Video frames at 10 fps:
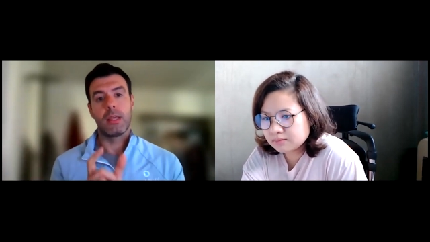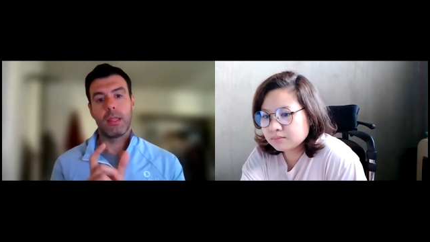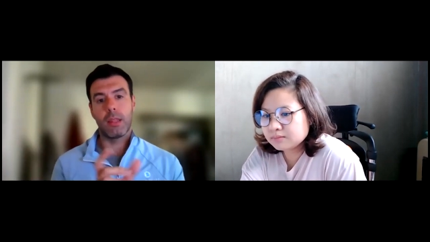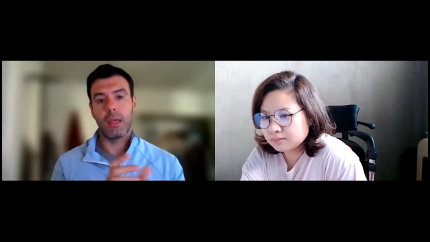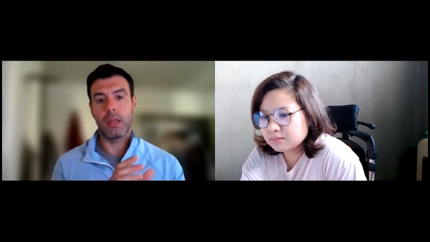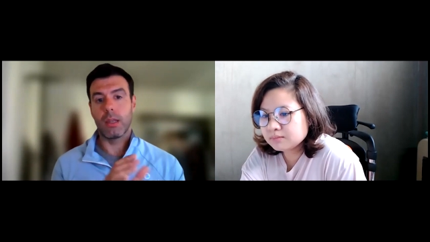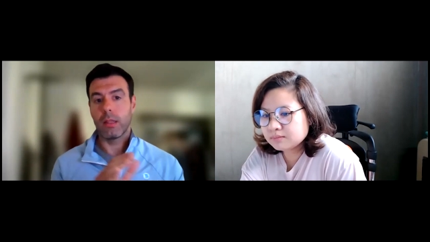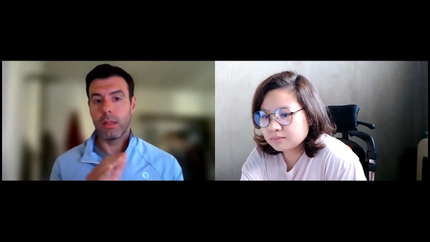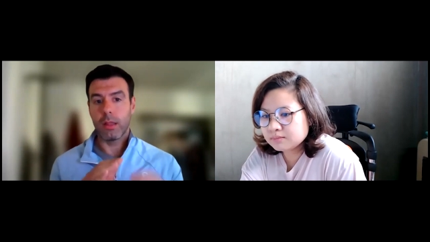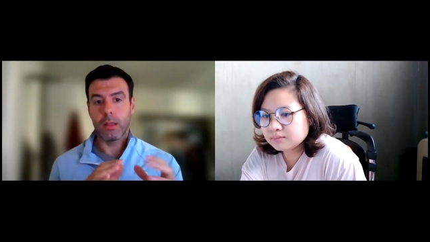Speaker 1: And then,
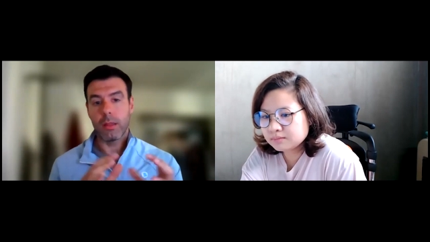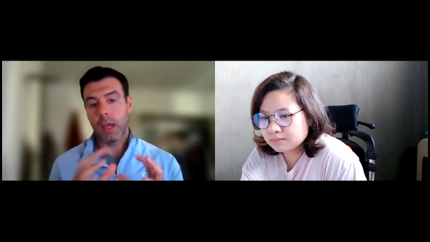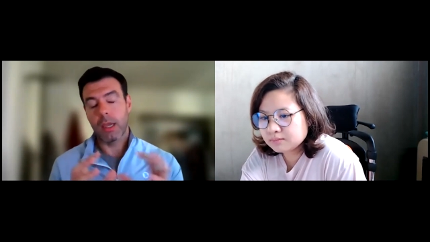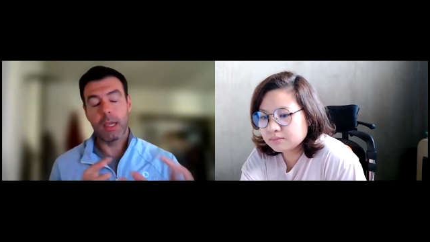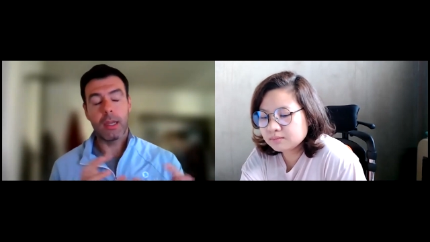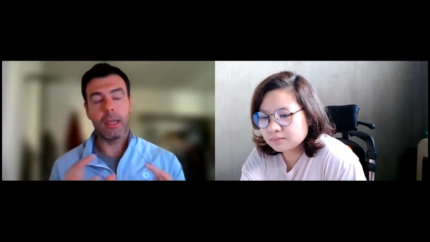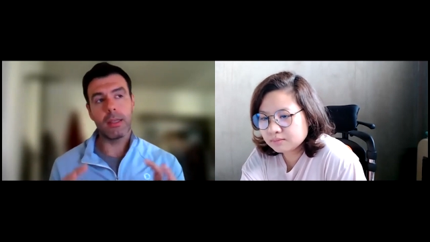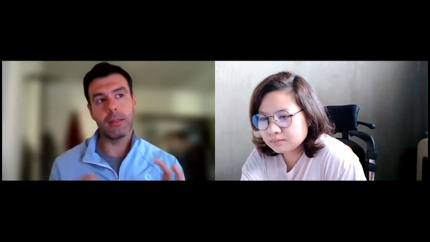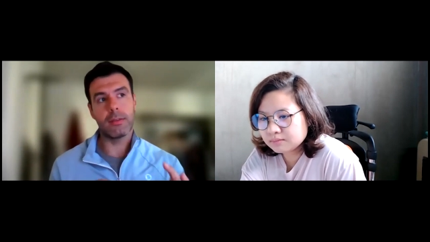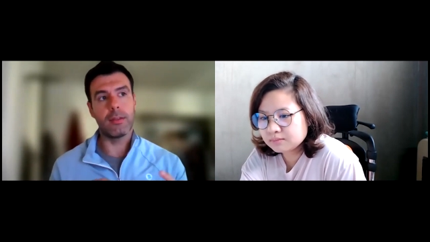I, and
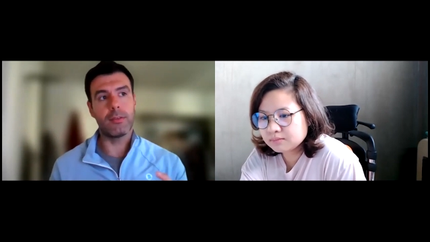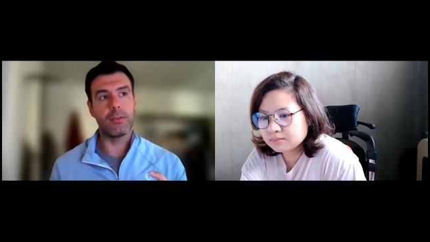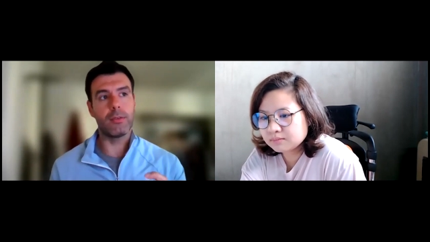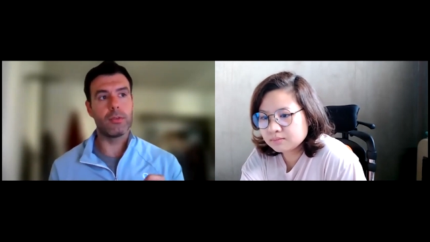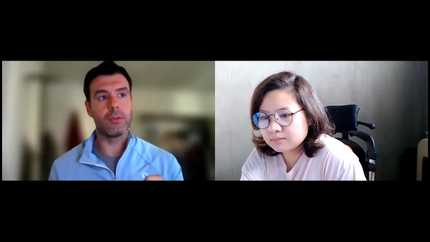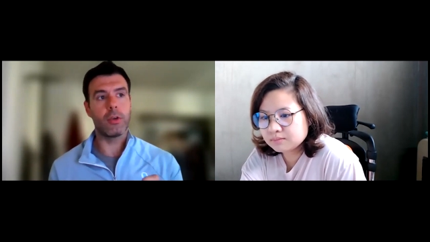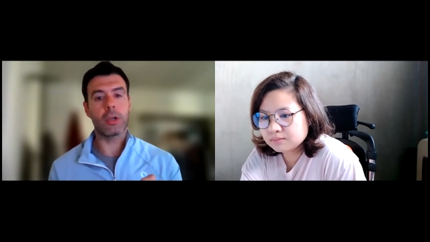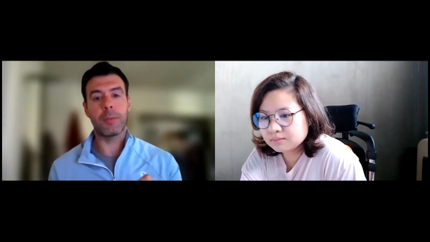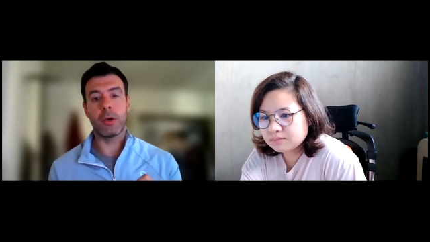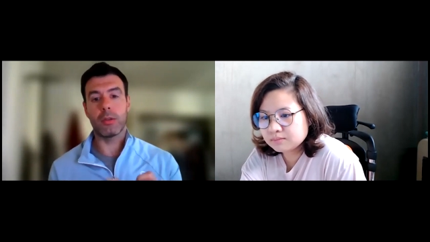I tend to
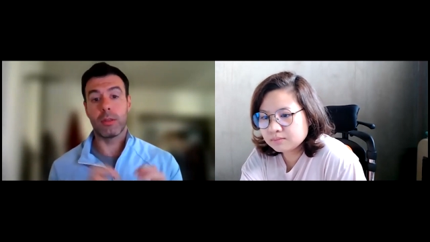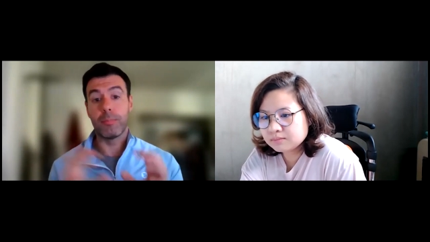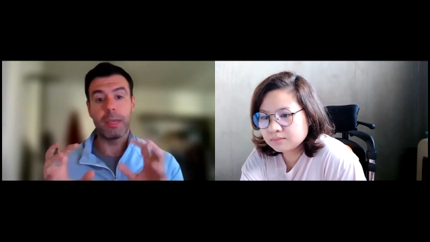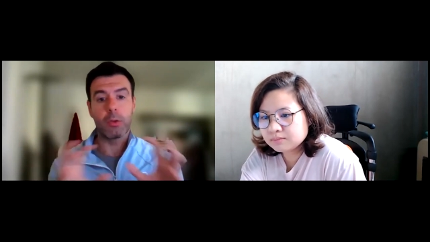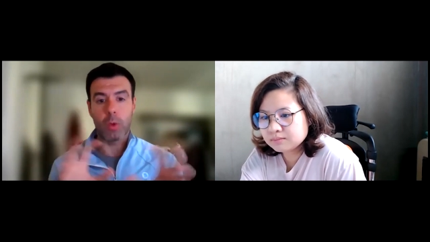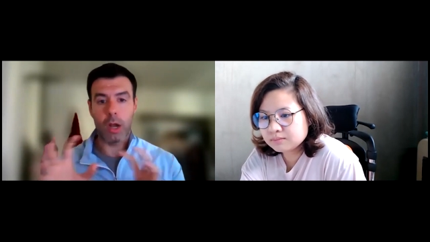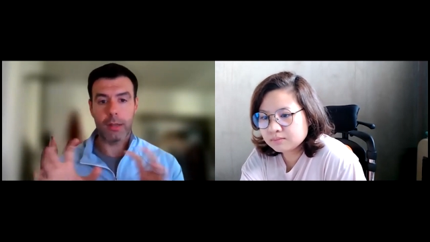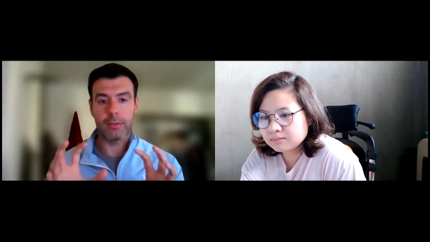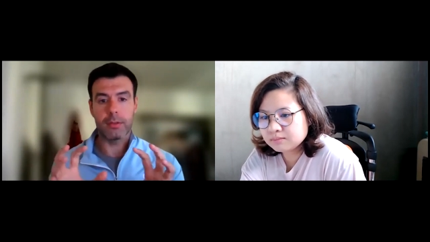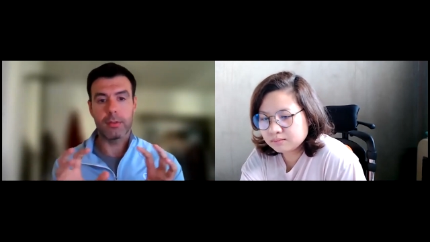talk about the big
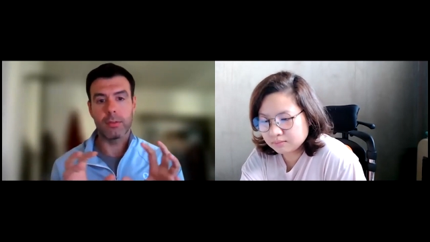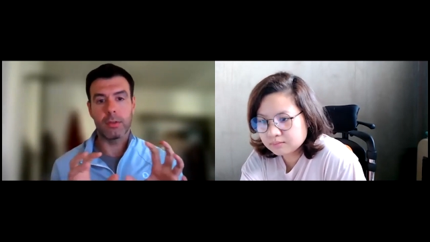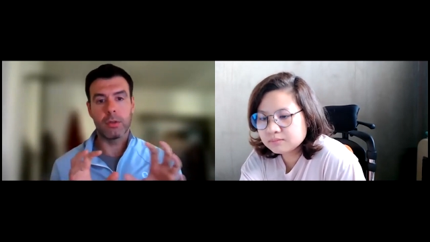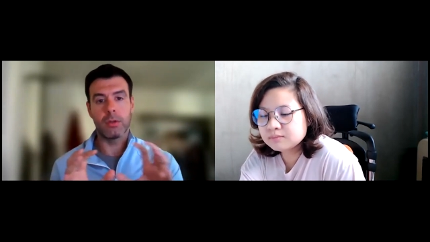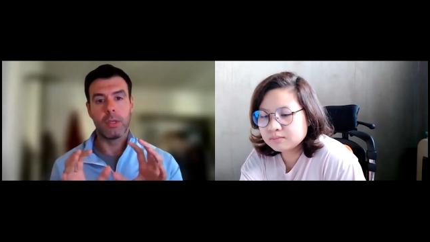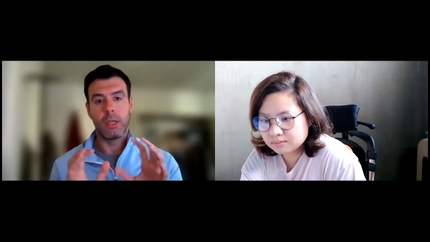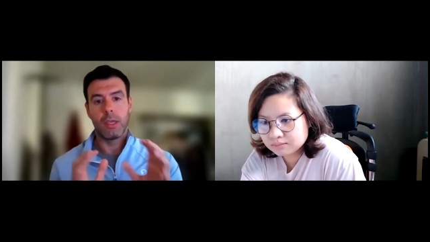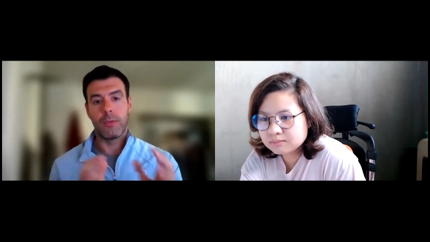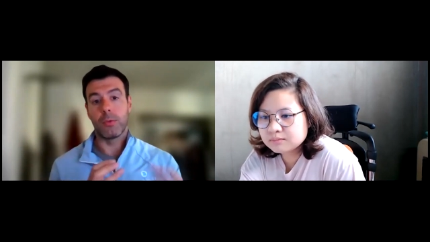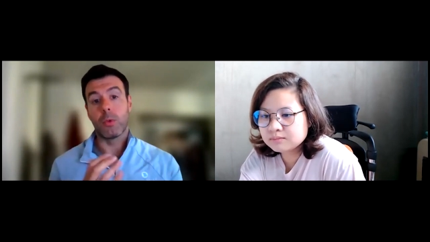rocks. So
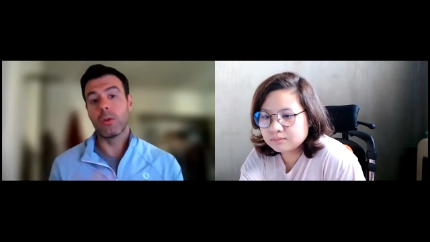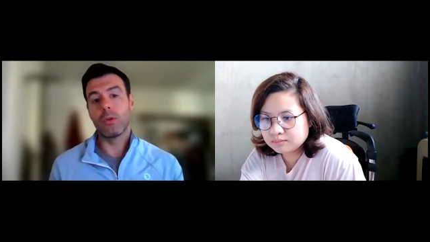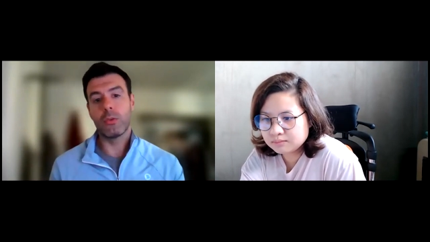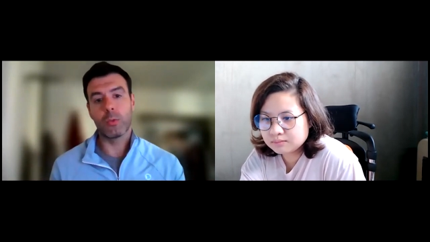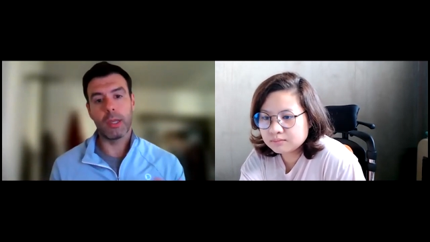if you want to lose